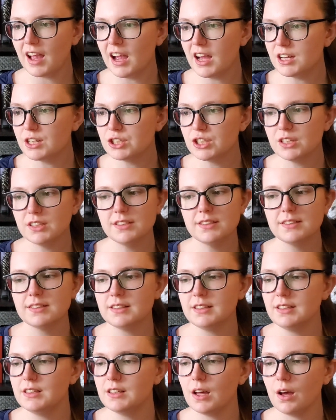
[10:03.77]
Ashes,
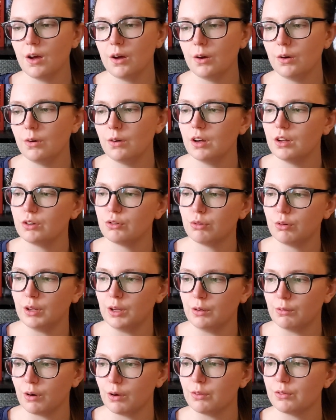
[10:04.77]
no, A Tree
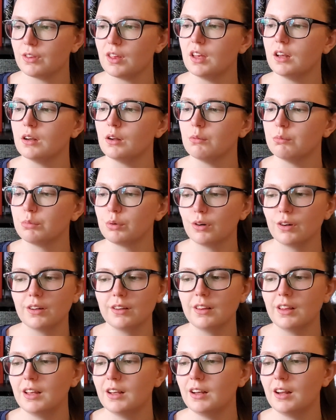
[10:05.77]
Grows in
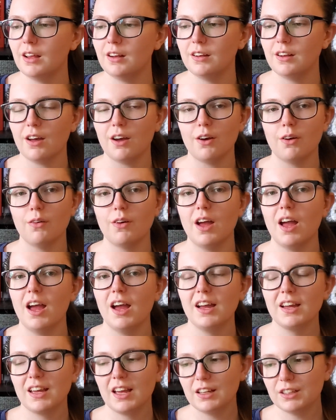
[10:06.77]
Brooklyn, no,
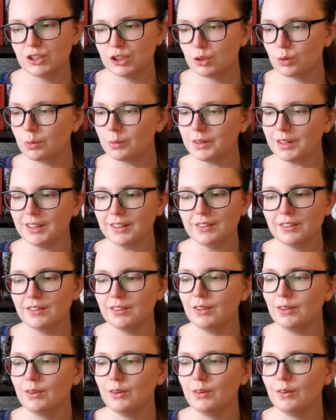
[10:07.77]
Catch
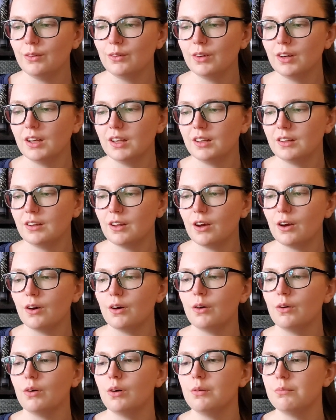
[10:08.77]
22,
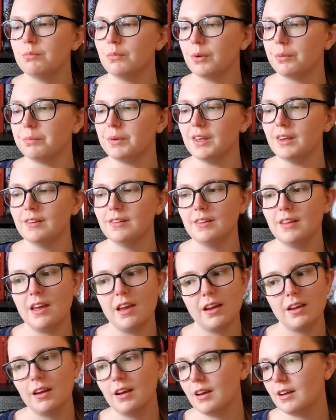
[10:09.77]
no, Moby
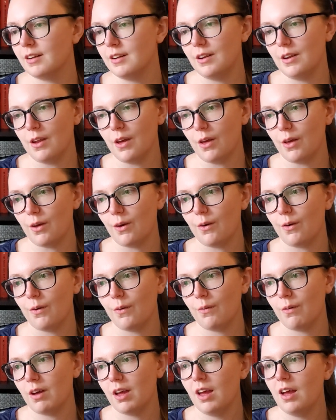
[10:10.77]
Dick,
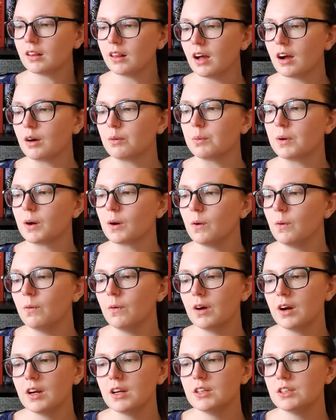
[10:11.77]
no, Clockwork
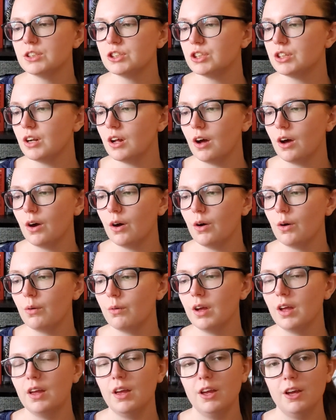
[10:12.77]
Orange,
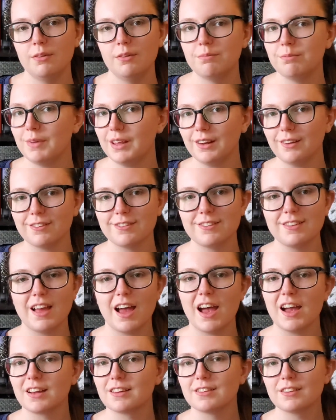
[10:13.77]
no,
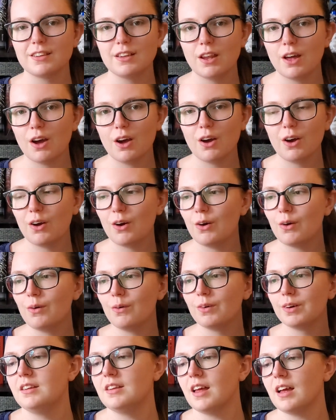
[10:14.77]
Middlesex,
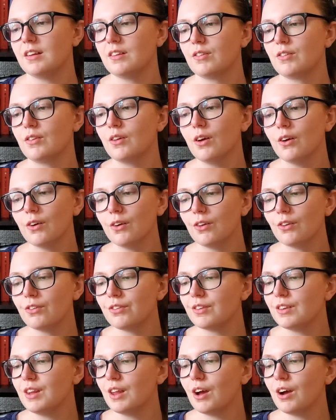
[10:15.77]
no. Dead
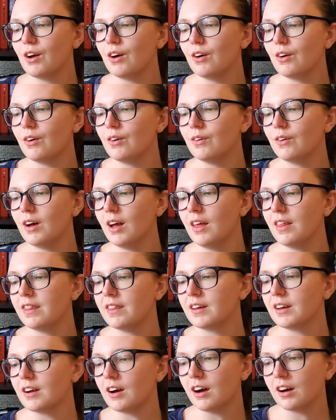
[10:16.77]
Souls, no.
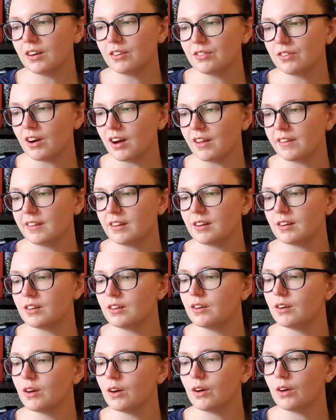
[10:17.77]
The Godfather,
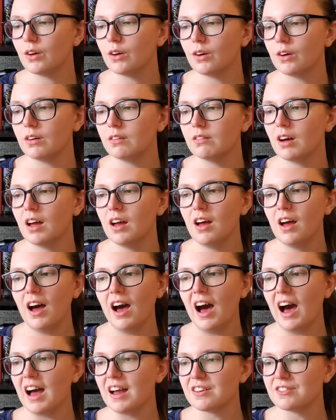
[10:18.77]
no.
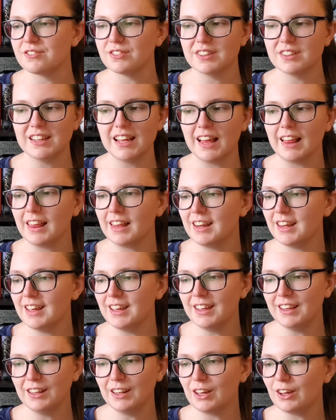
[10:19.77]
High
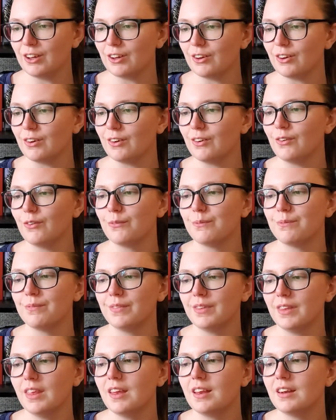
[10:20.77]
Fidelity, no.
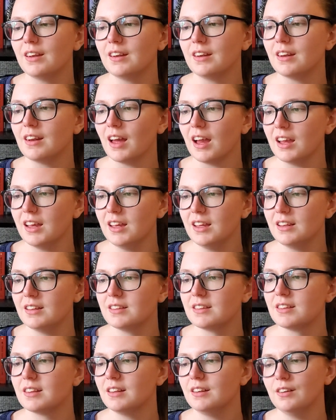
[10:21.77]
Night,
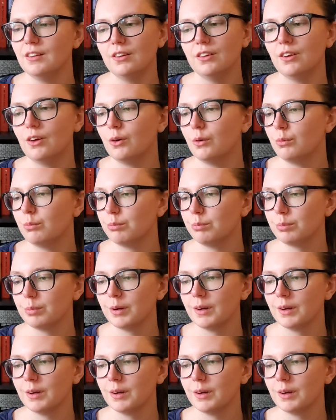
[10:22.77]
nope.